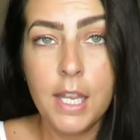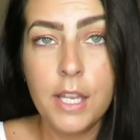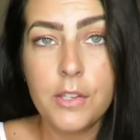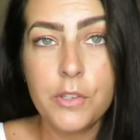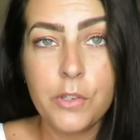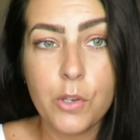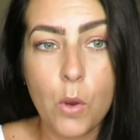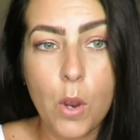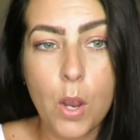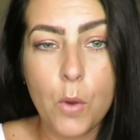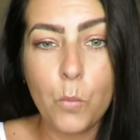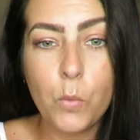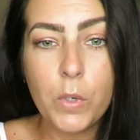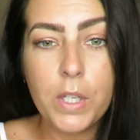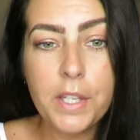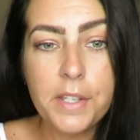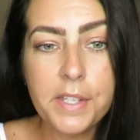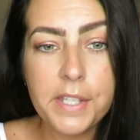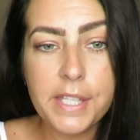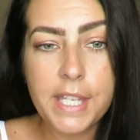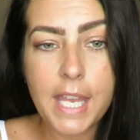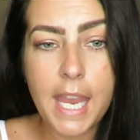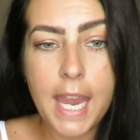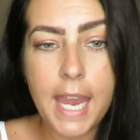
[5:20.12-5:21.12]
So I
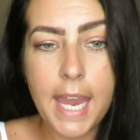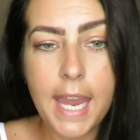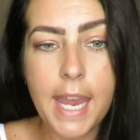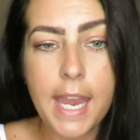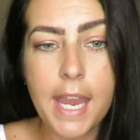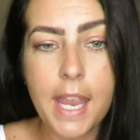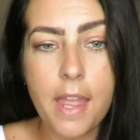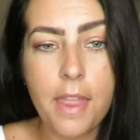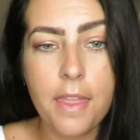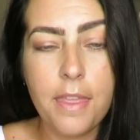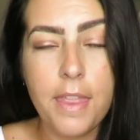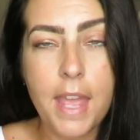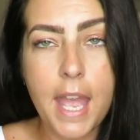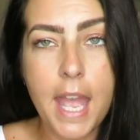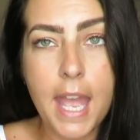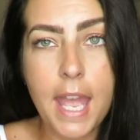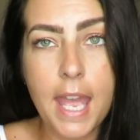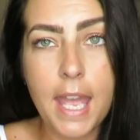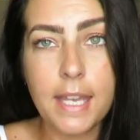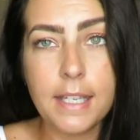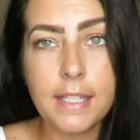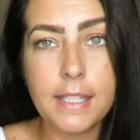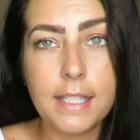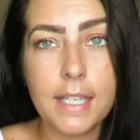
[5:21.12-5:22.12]
will say
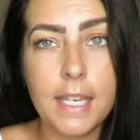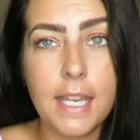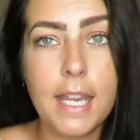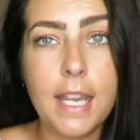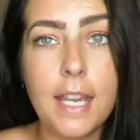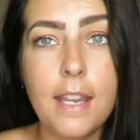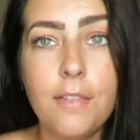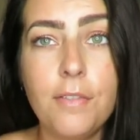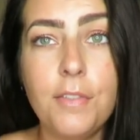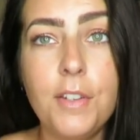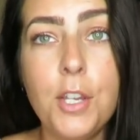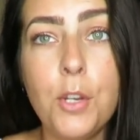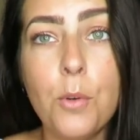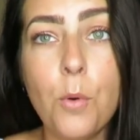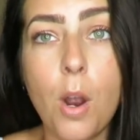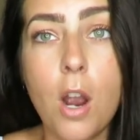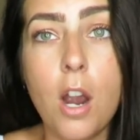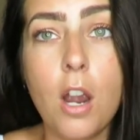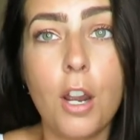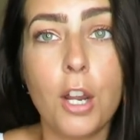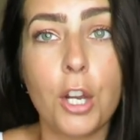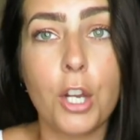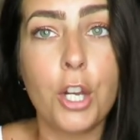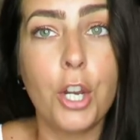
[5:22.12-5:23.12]
that if you
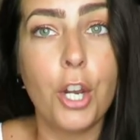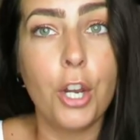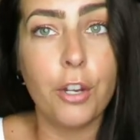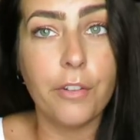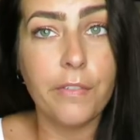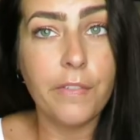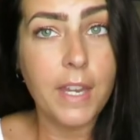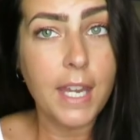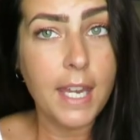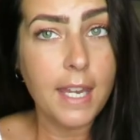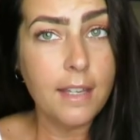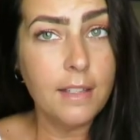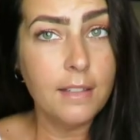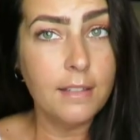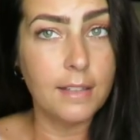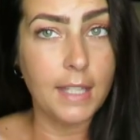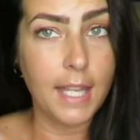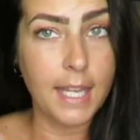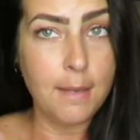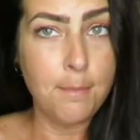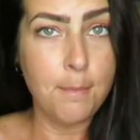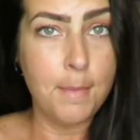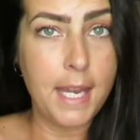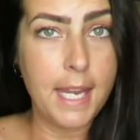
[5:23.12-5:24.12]
are curvy
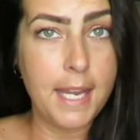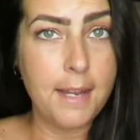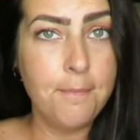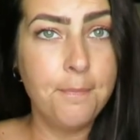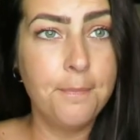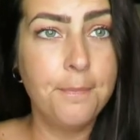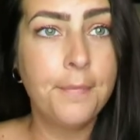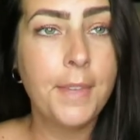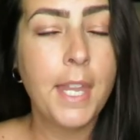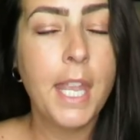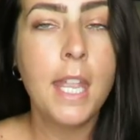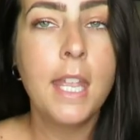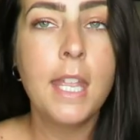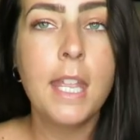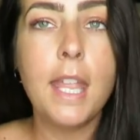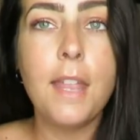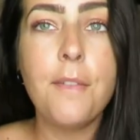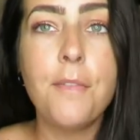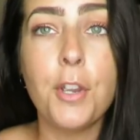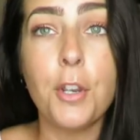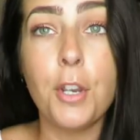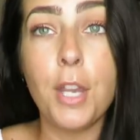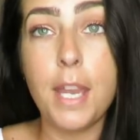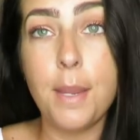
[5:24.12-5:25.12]
like me,
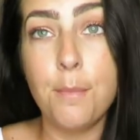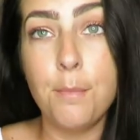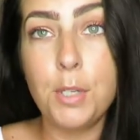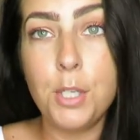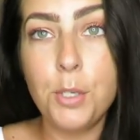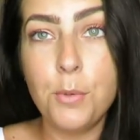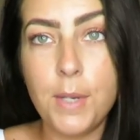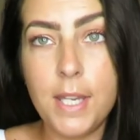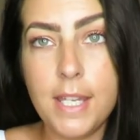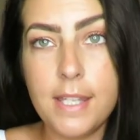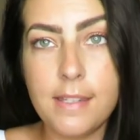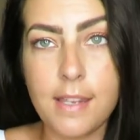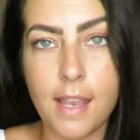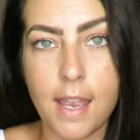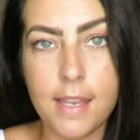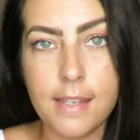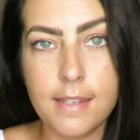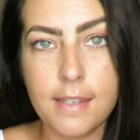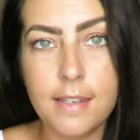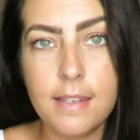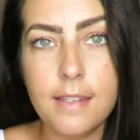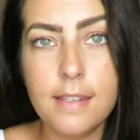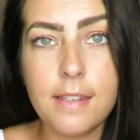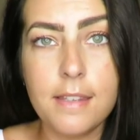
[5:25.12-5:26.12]
if you're in between
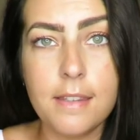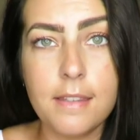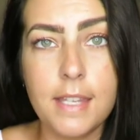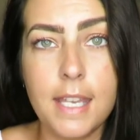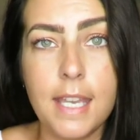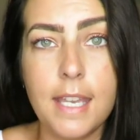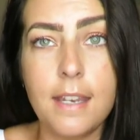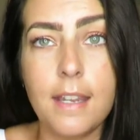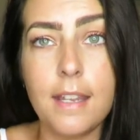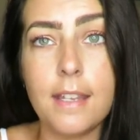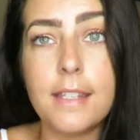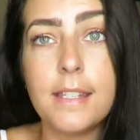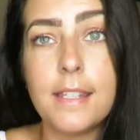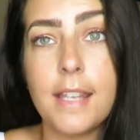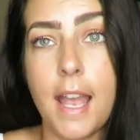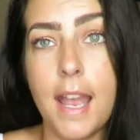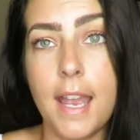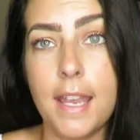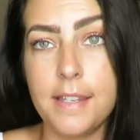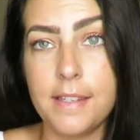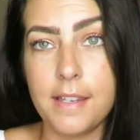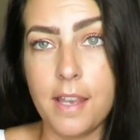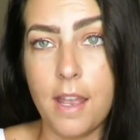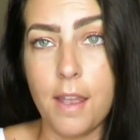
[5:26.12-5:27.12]
sizes, then
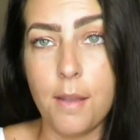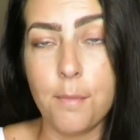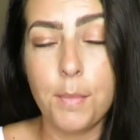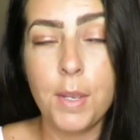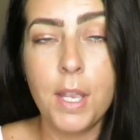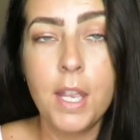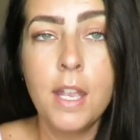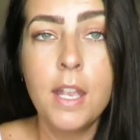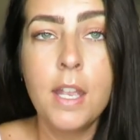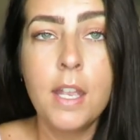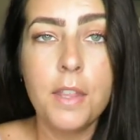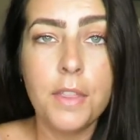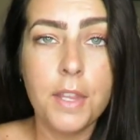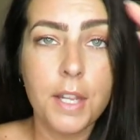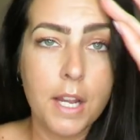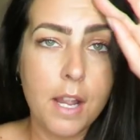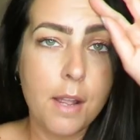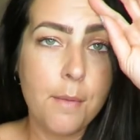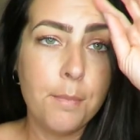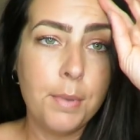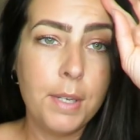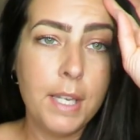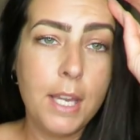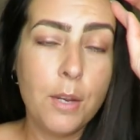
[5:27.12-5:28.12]
size up. The
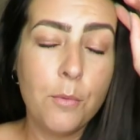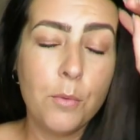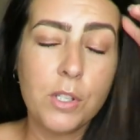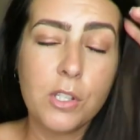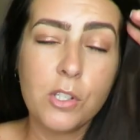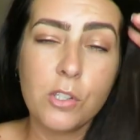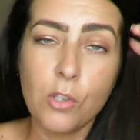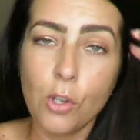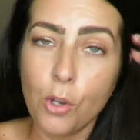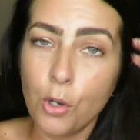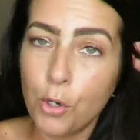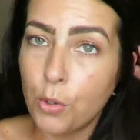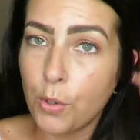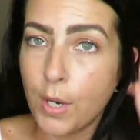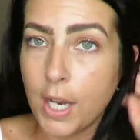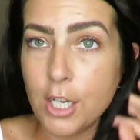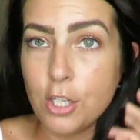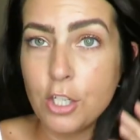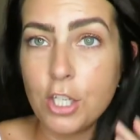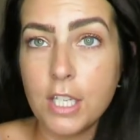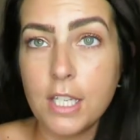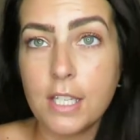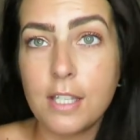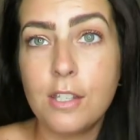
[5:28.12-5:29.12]
company was so
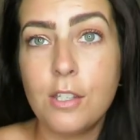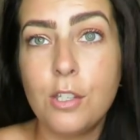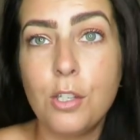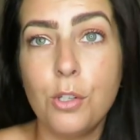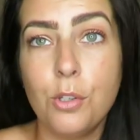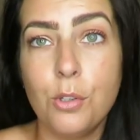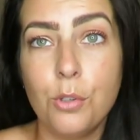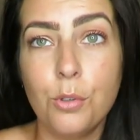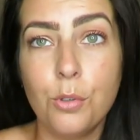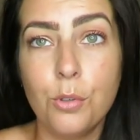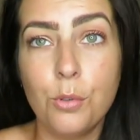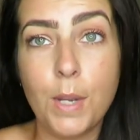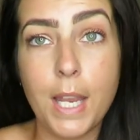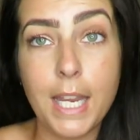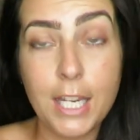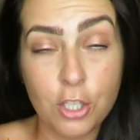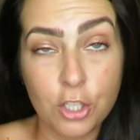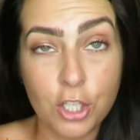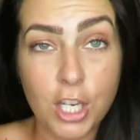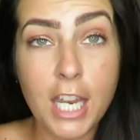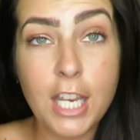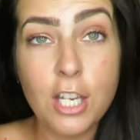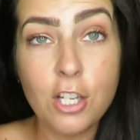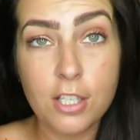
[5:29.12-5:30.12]
gracious to
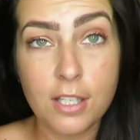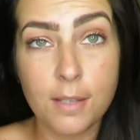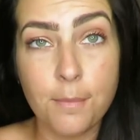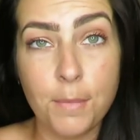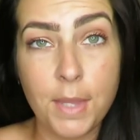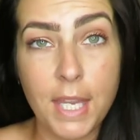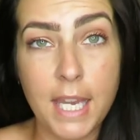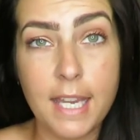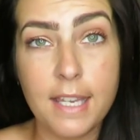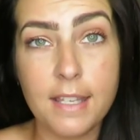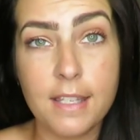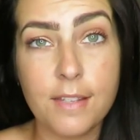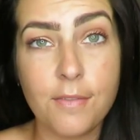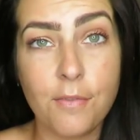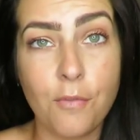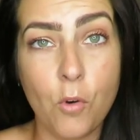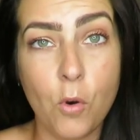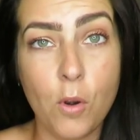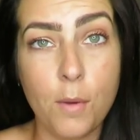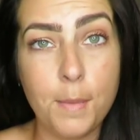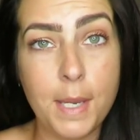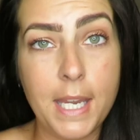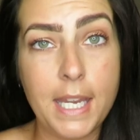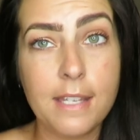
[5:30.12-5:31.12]
exchange some things
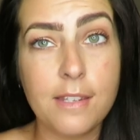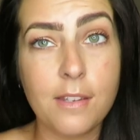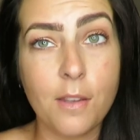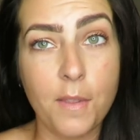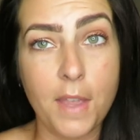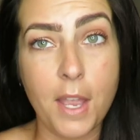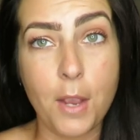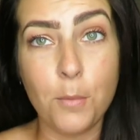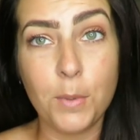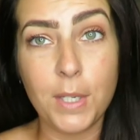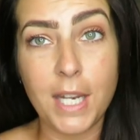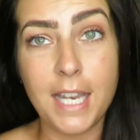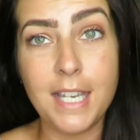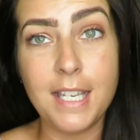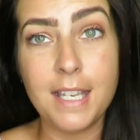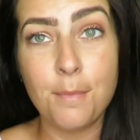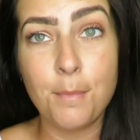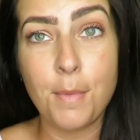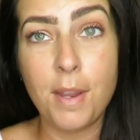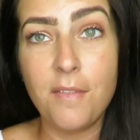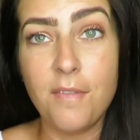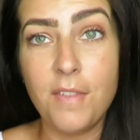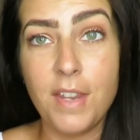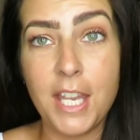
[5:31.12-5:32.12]
for me so that when I
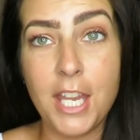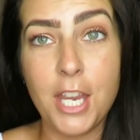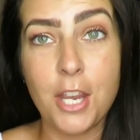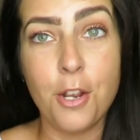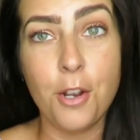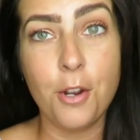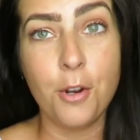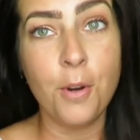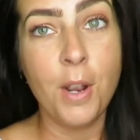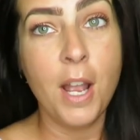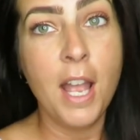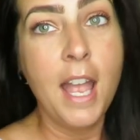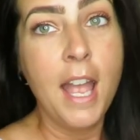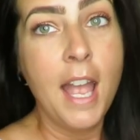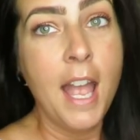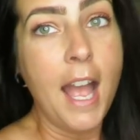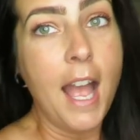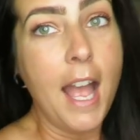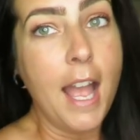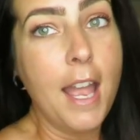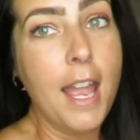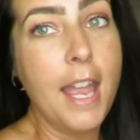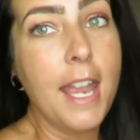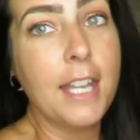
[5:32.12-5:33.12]
did my video,
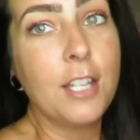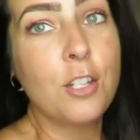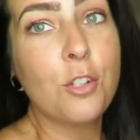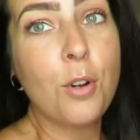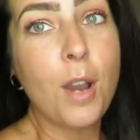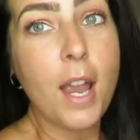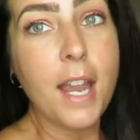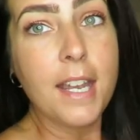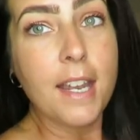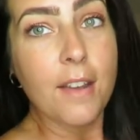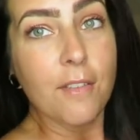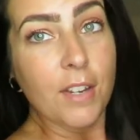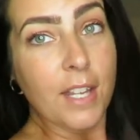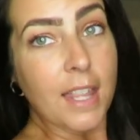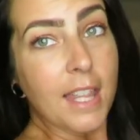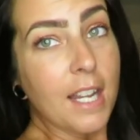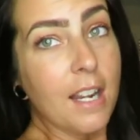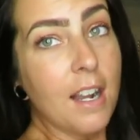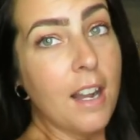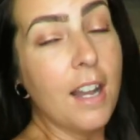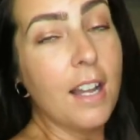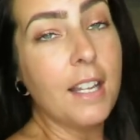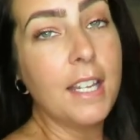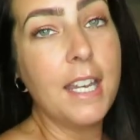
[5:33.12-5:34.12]
I tried
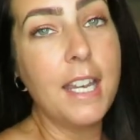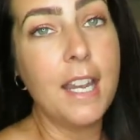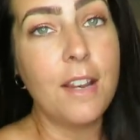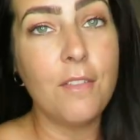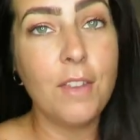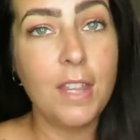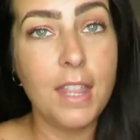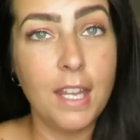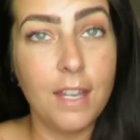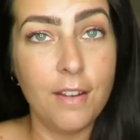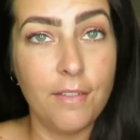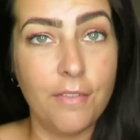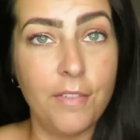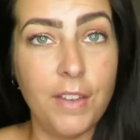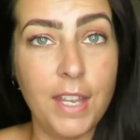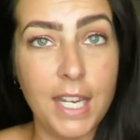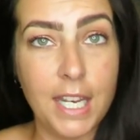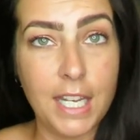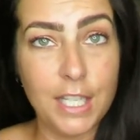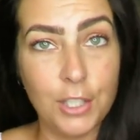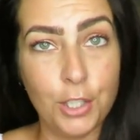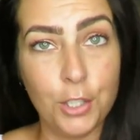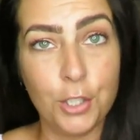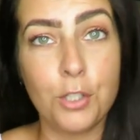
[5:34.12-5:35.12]
everything on and everything
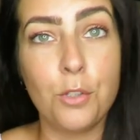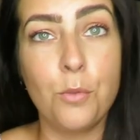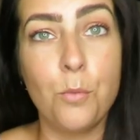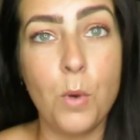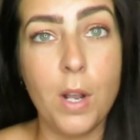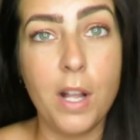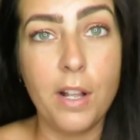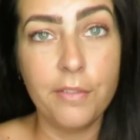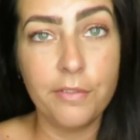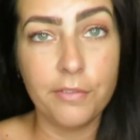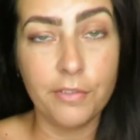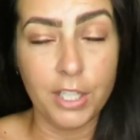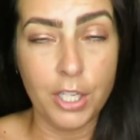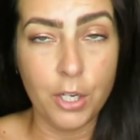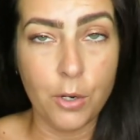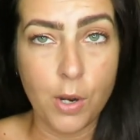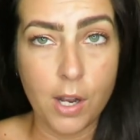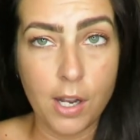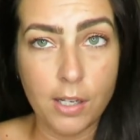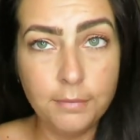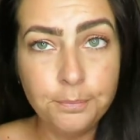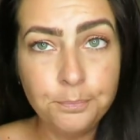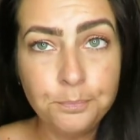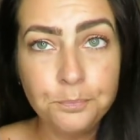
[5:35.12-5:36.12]
fit and looked well for you
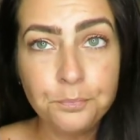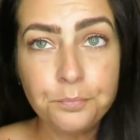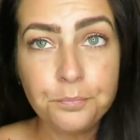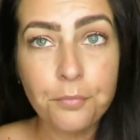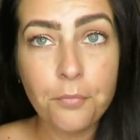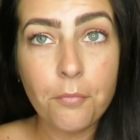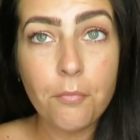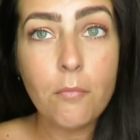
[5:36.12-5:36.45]
all.